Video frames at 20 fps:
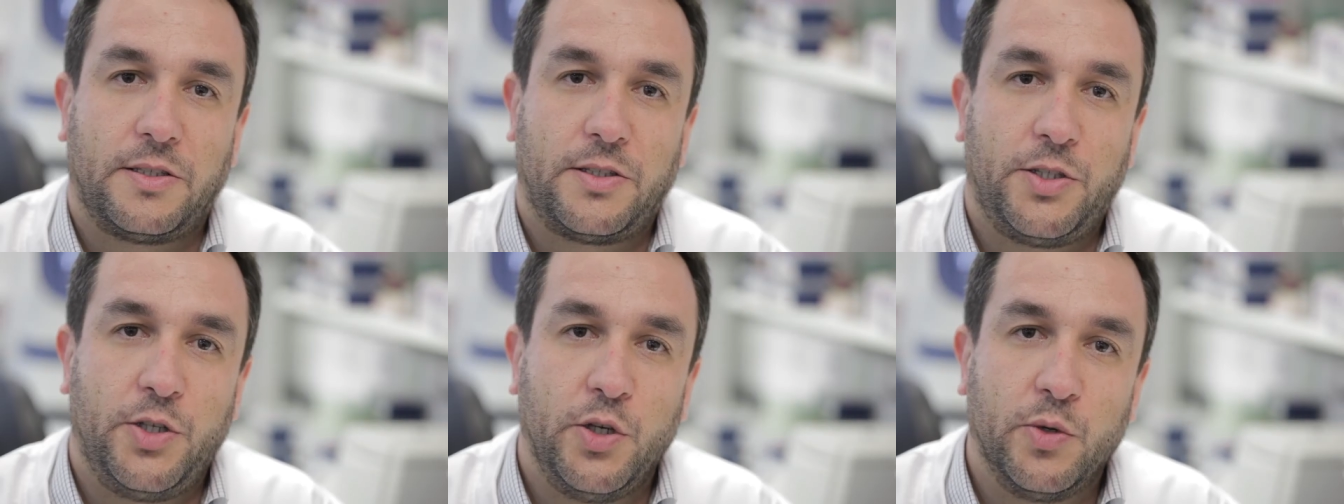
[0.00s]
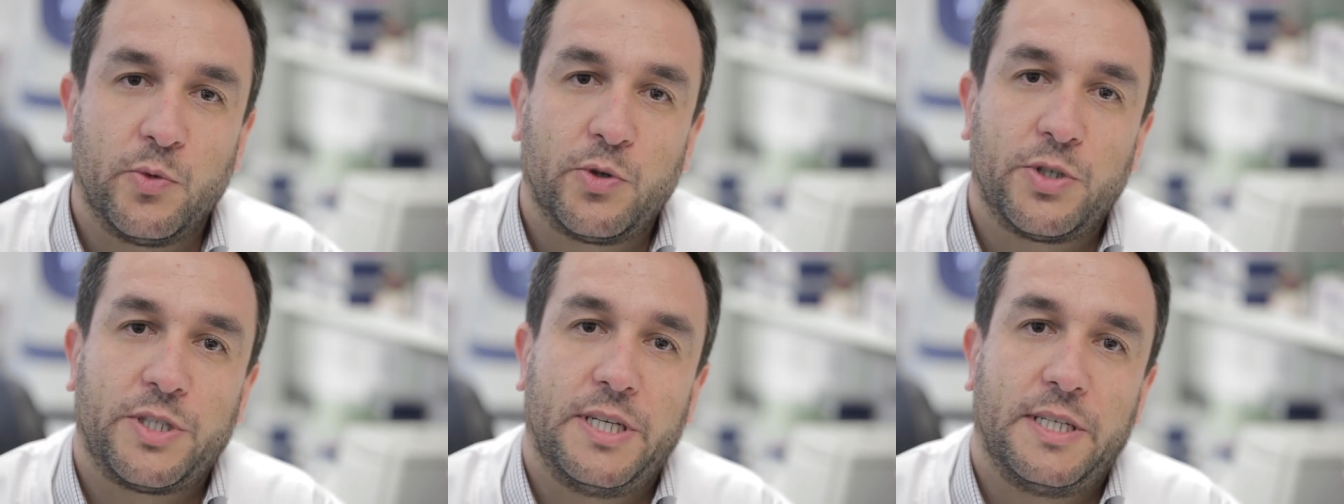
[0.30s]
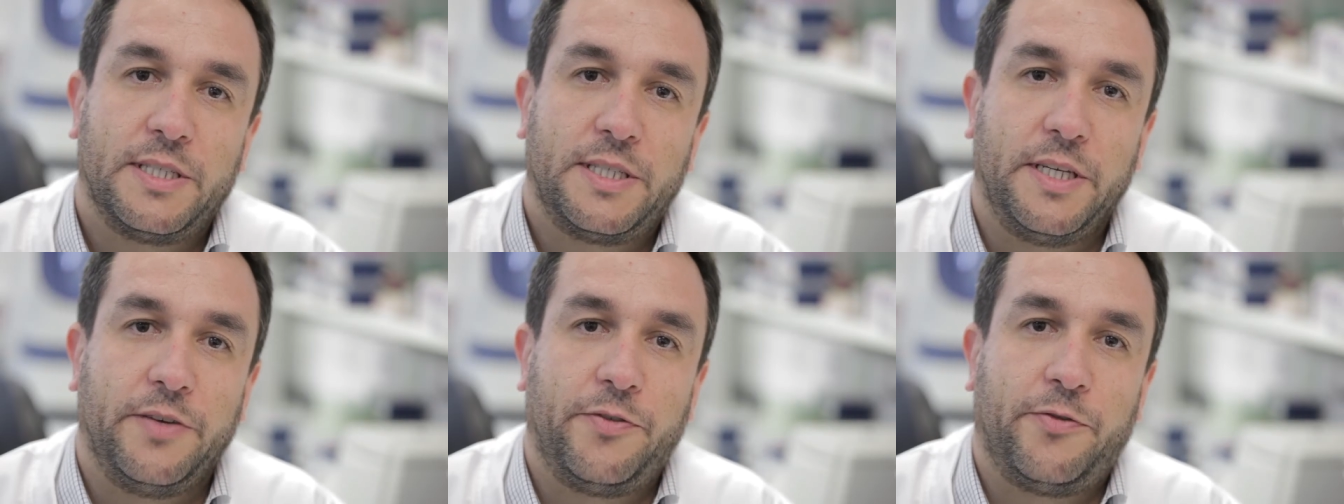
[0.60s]
Tumors
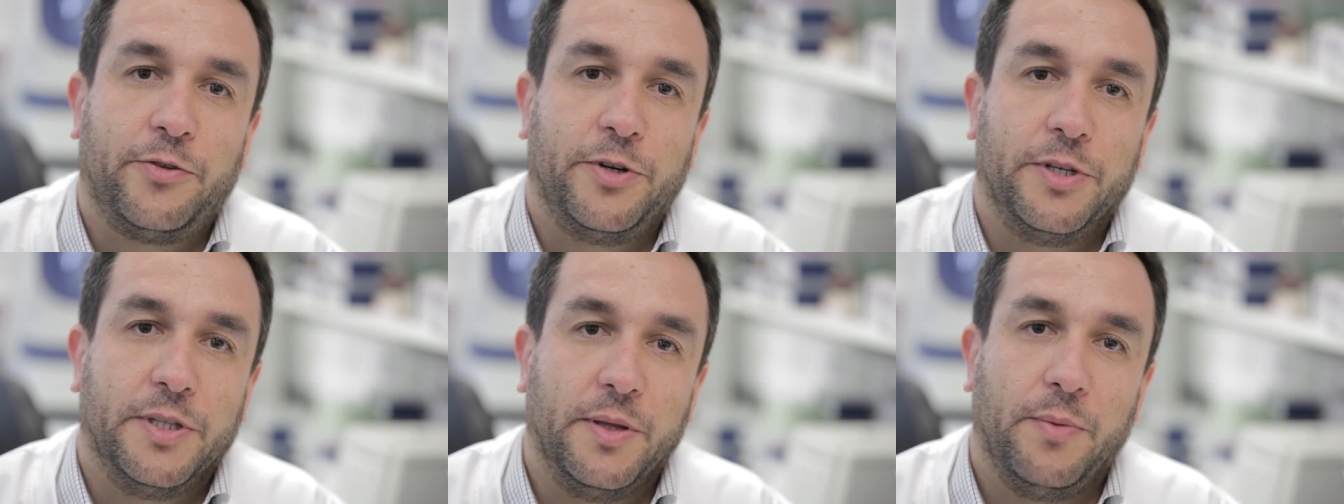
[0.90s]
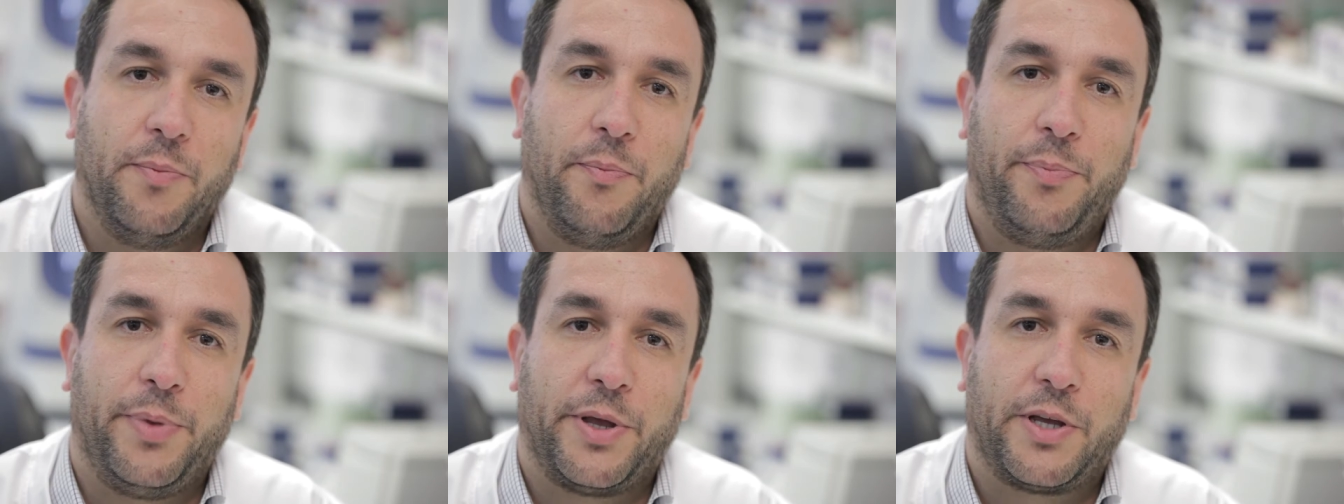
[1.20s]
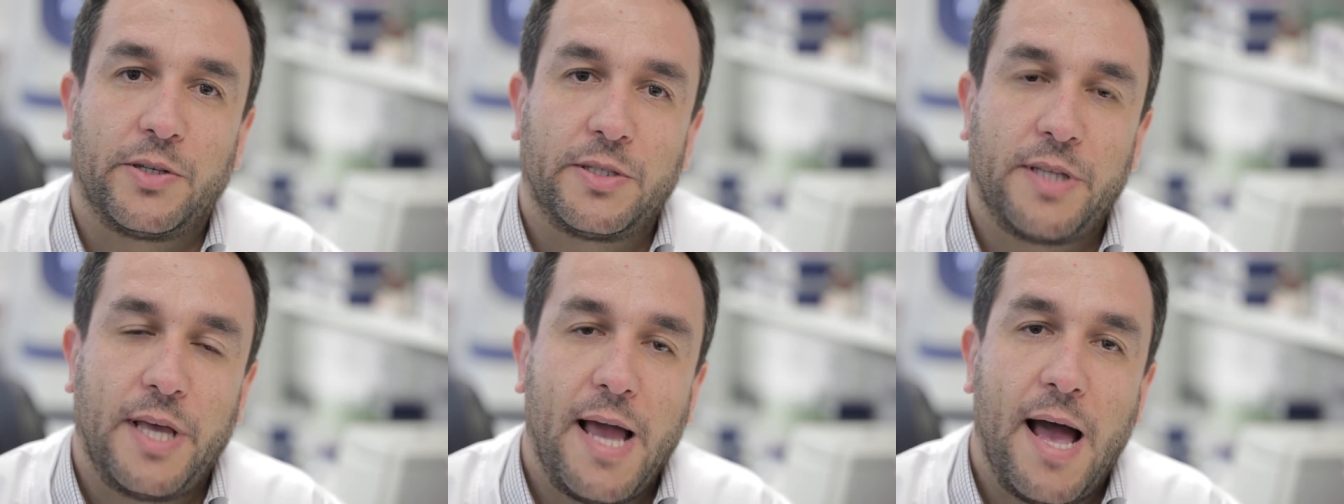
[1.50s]
are different
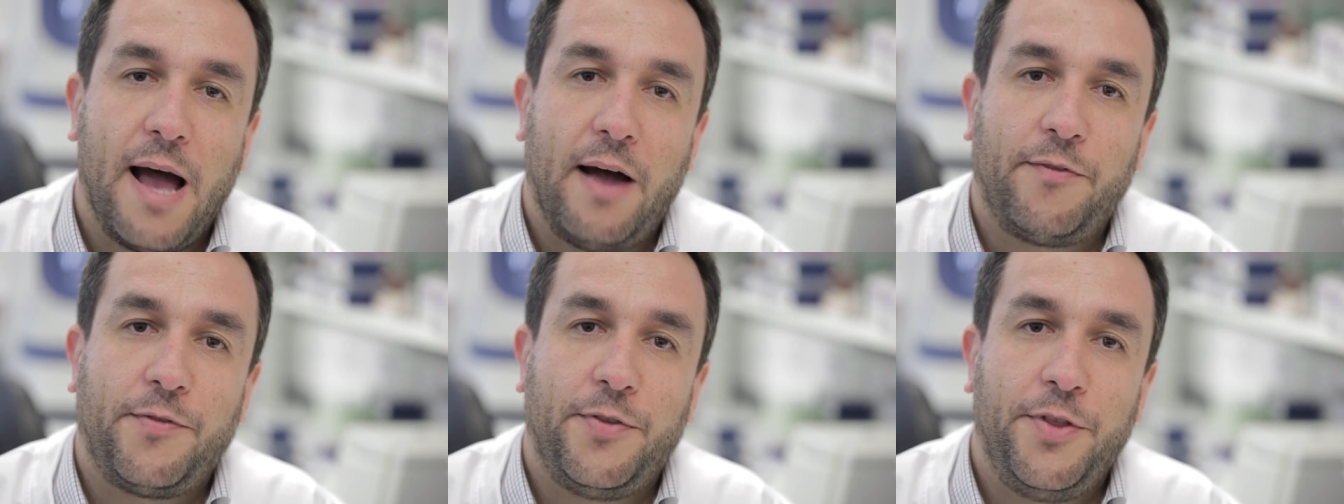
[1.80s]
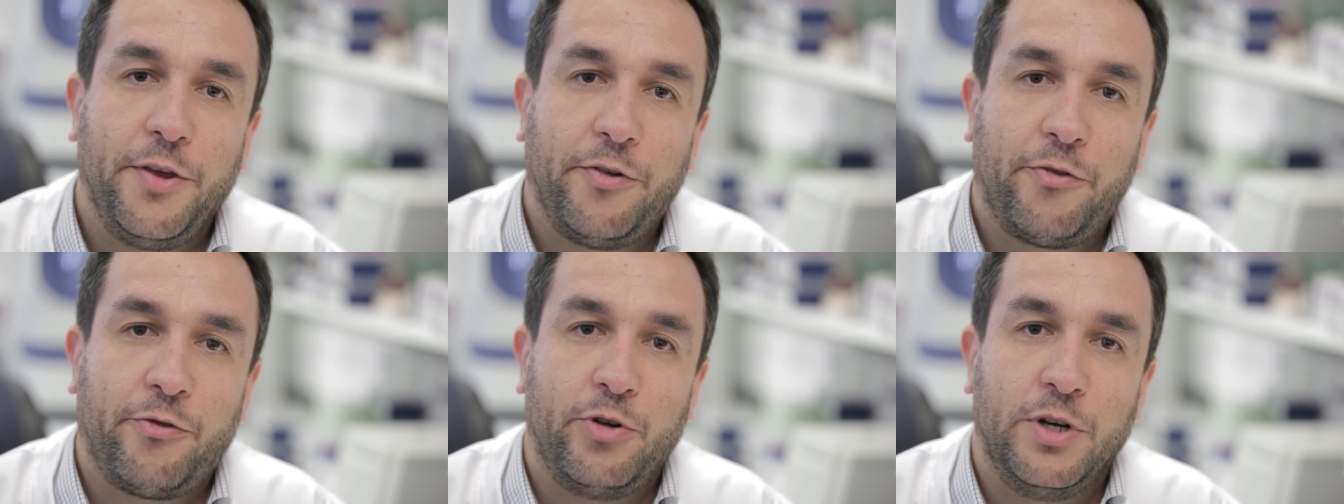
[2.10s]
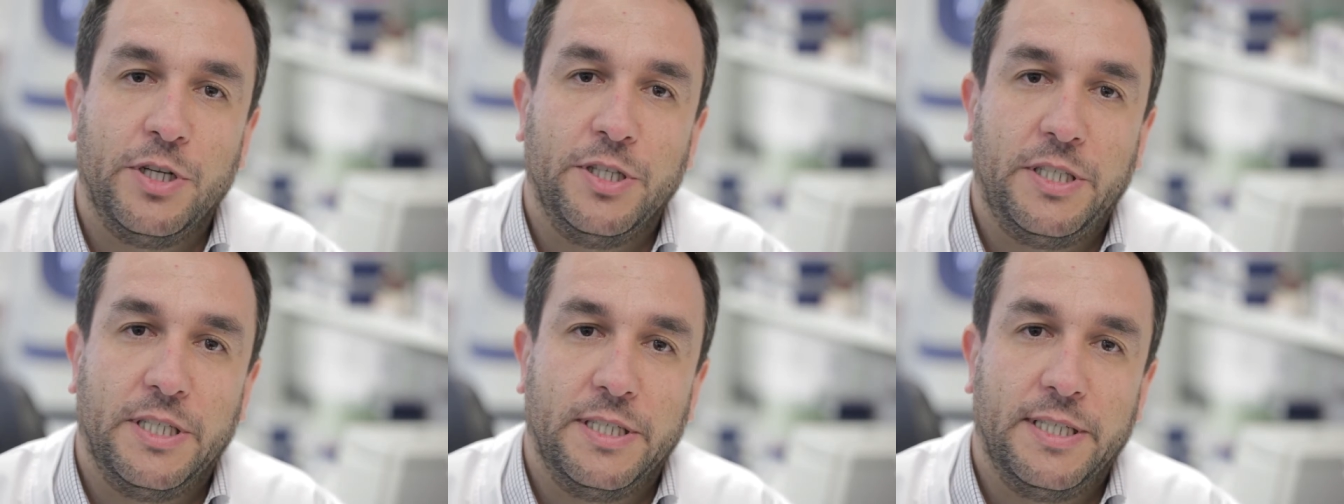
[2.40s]
because they have
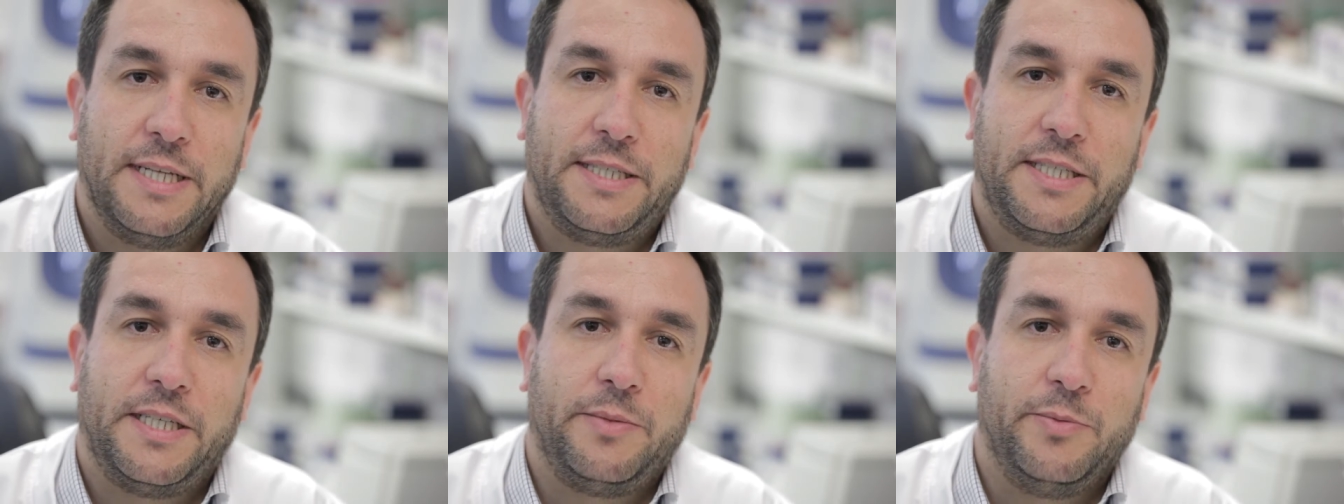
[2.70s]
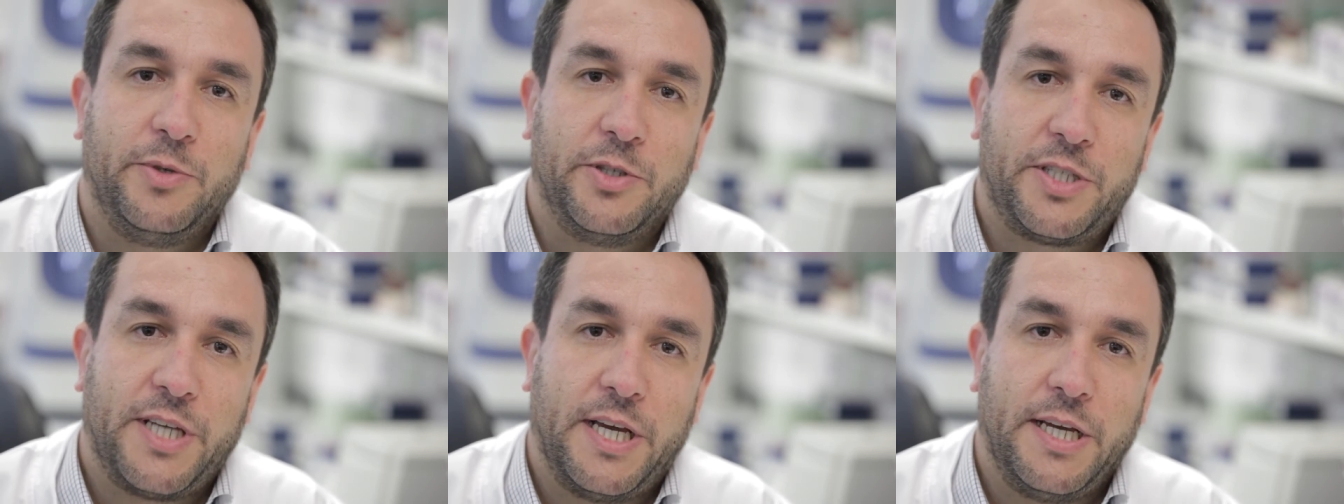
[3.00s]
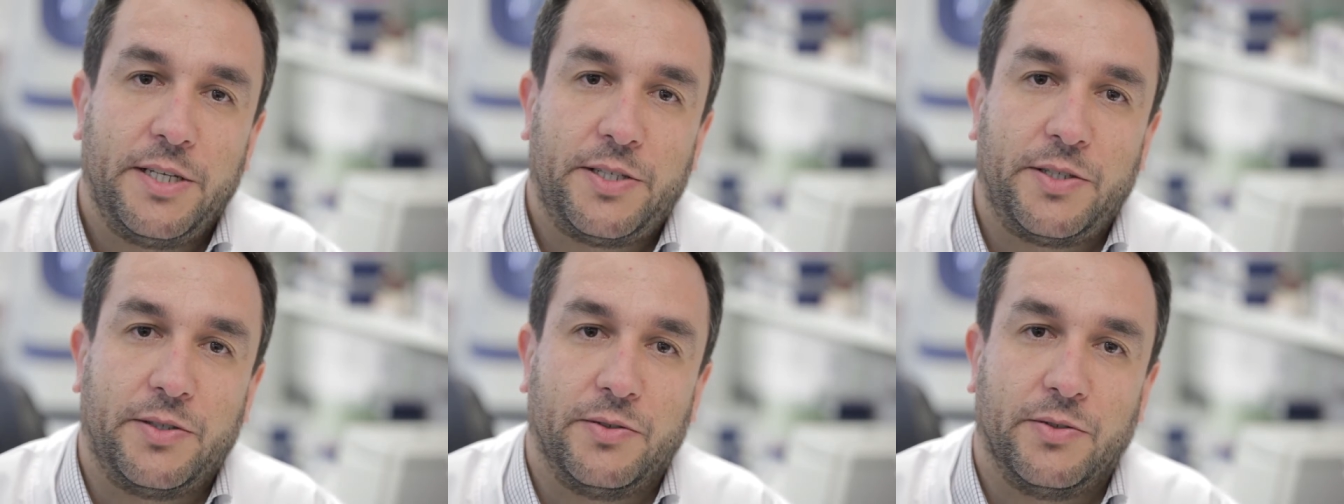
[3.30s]
different genetic
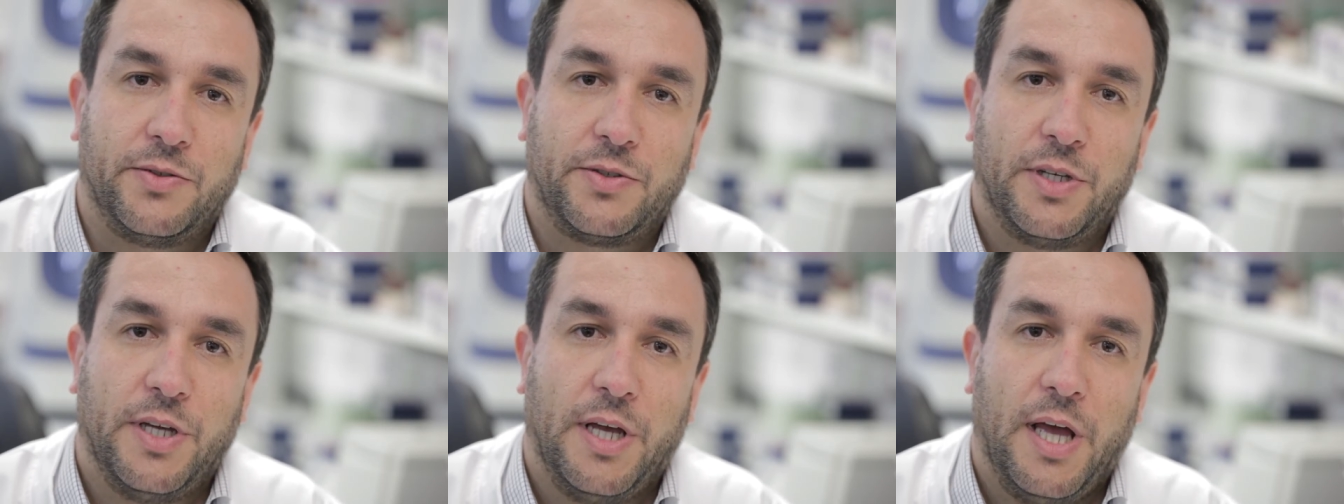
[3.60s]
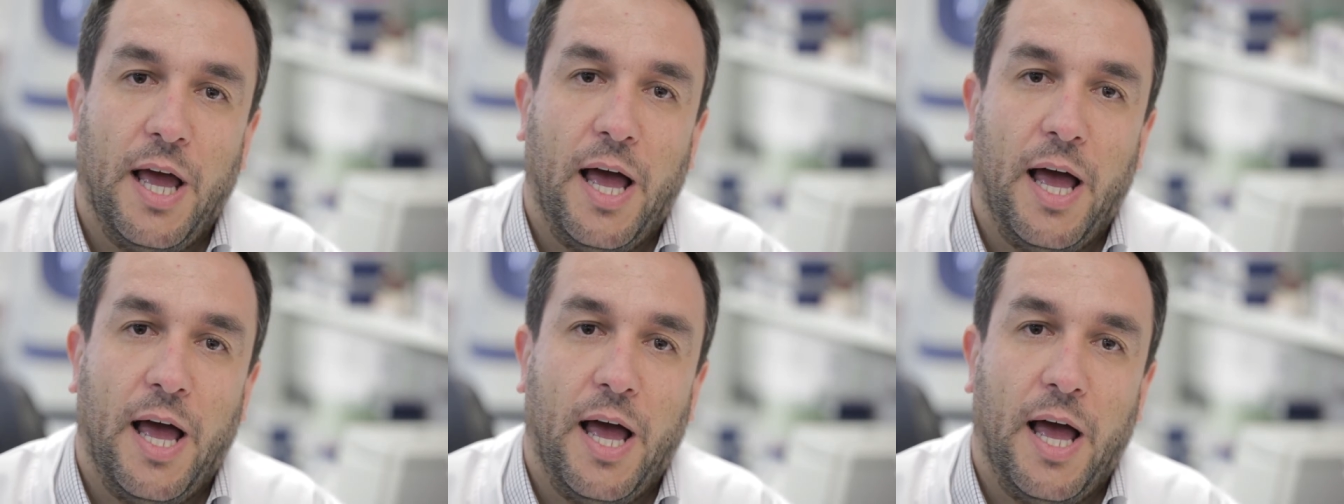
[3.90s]
mutations,